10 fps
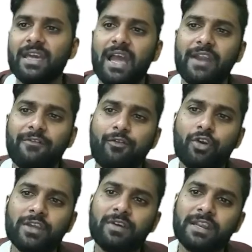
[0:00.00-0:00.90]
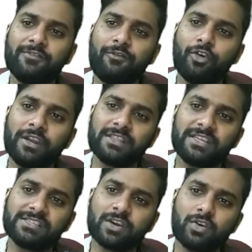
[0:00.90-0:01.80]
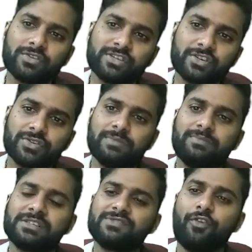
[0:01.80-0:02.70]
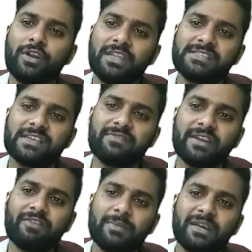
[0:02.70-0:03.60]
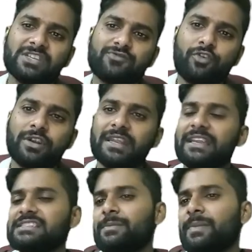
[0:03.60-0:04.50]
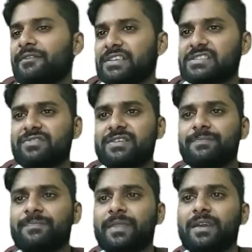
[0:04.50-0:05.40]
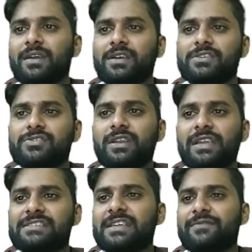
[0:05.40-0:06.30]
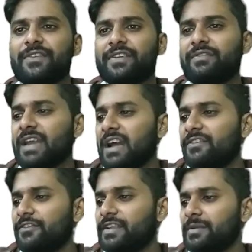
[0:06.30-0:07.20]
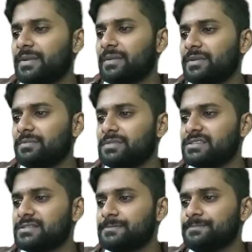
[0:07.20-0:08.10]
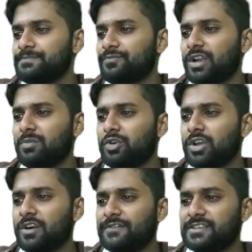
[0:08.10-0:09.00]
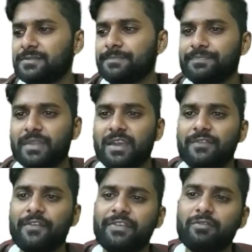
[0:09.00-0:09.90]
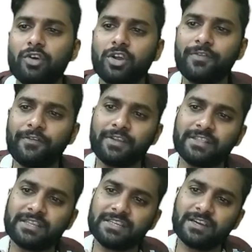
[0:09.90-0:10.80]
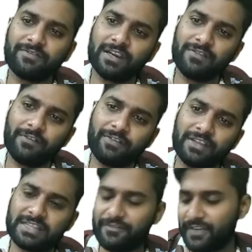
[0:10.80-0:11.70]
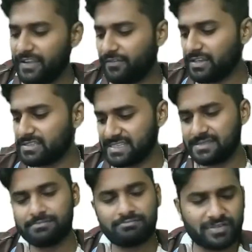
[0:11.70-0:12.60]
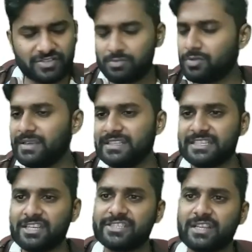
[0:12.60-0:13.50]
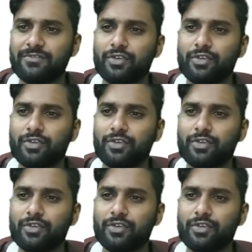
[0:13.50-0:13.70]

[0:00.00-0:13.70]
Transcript: And 41 and 43 is a consecutive numbers. 47, why? Because 49 is the perfect square. So less than 50, we have 15 prime numbers. What about after? 51 or 53? Definitely 53. 5, 1, 6 divisible by 3 itself.